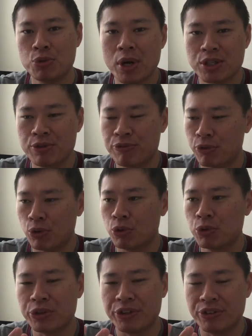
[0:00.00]
Do you actually
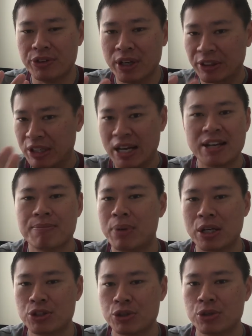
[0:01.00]
follow a tight
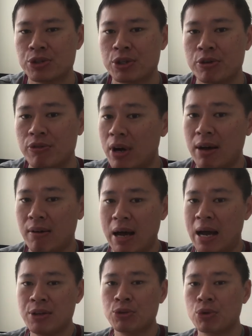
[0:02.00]
budget yourself?
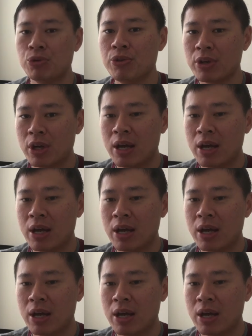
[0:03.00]
I don't.